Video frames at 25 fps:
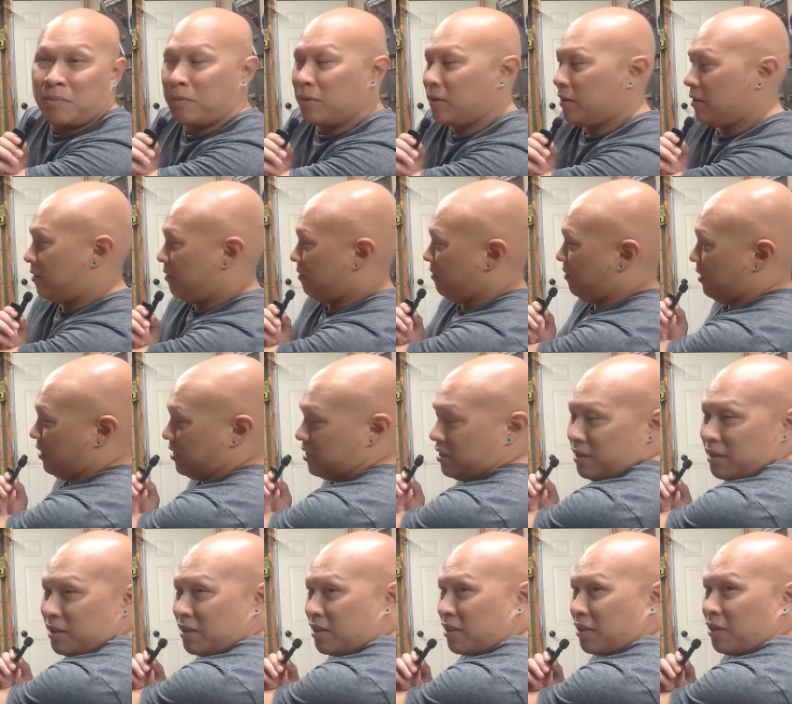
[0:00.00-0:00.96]
but
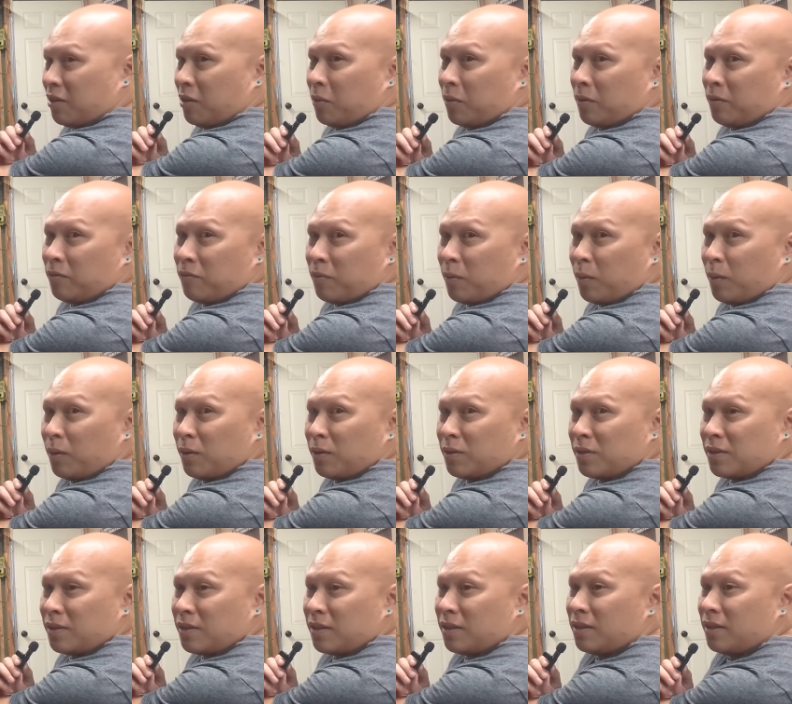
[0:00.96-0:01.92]
this needs to go in
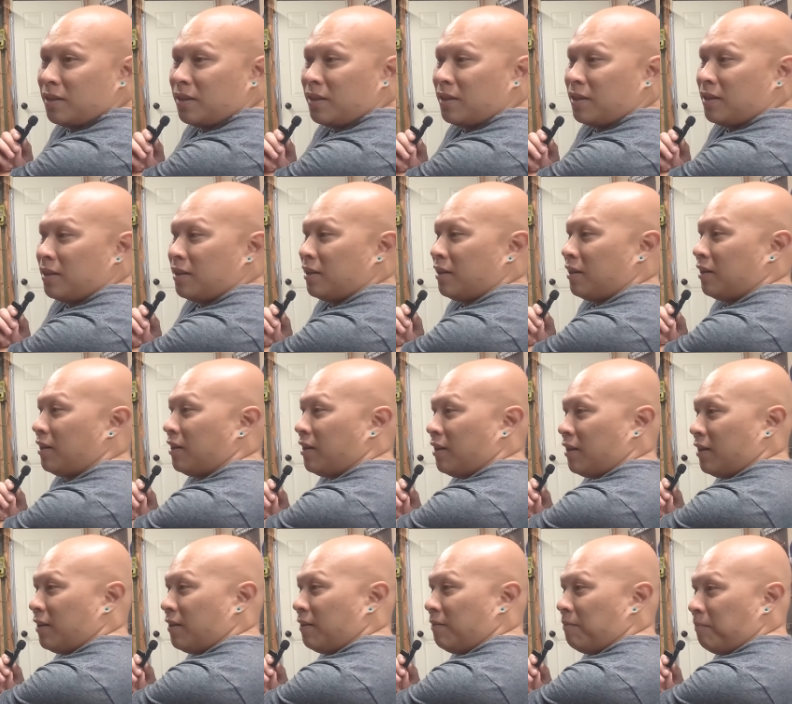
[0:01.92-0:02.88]
first.
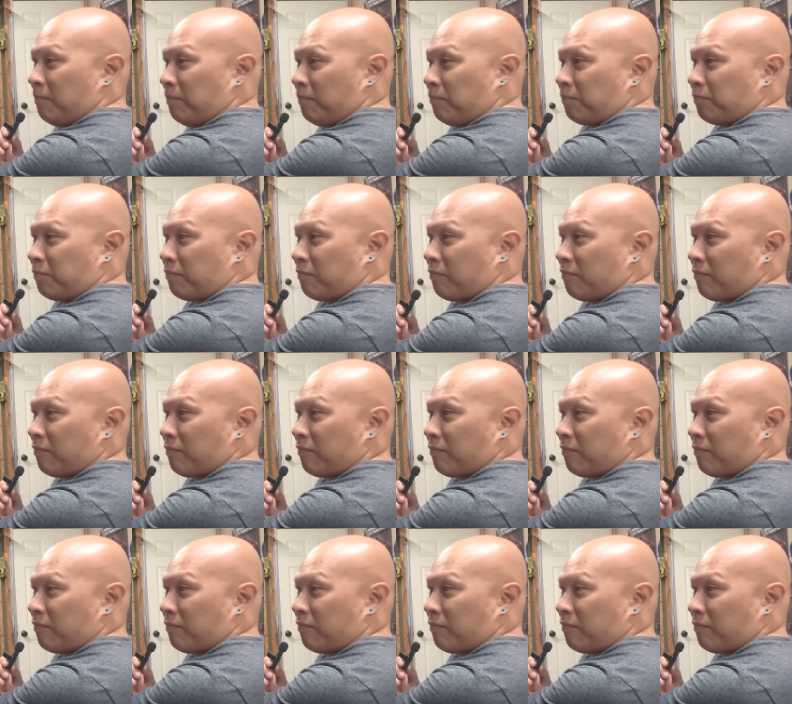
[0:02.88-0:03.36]
Um,